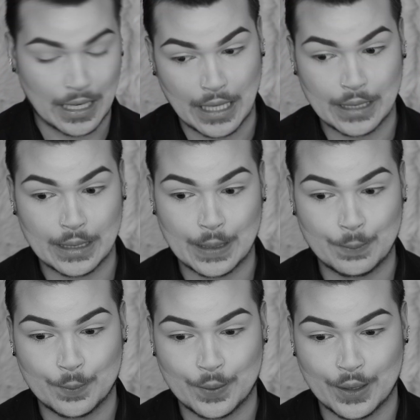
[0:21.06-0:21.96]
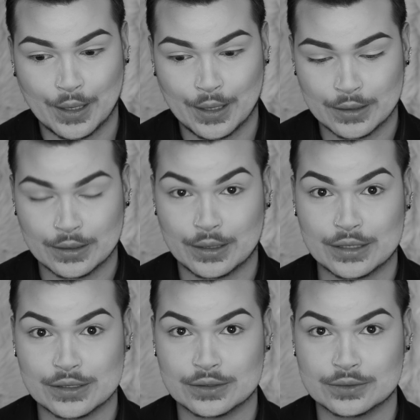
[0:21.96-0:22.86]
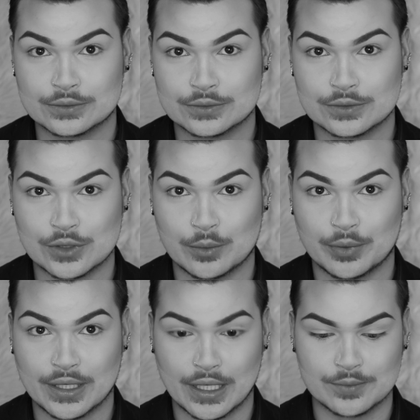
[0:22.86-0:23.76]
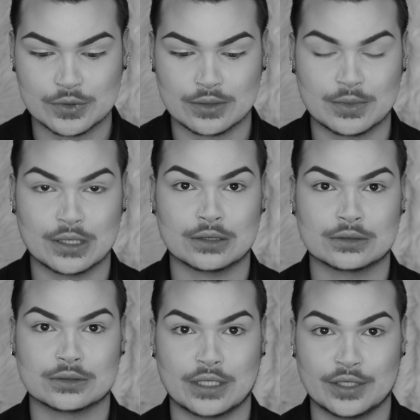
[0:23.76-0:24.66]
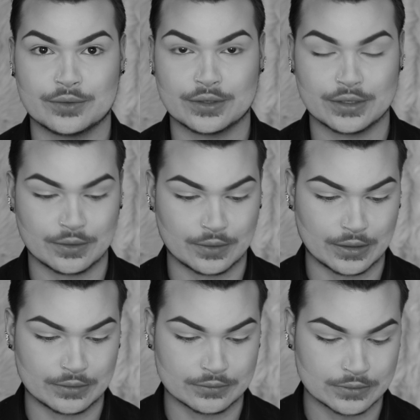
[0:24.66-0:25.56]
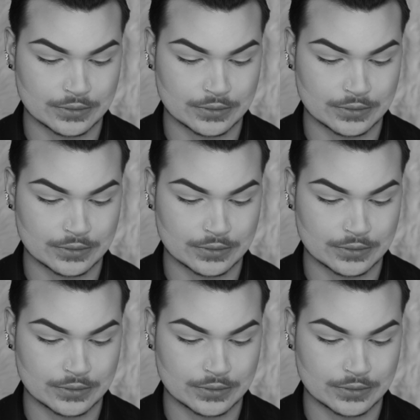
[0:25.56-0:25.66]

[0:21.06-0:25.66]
I don't know, okay? Like, don't play games with me. I really don't know.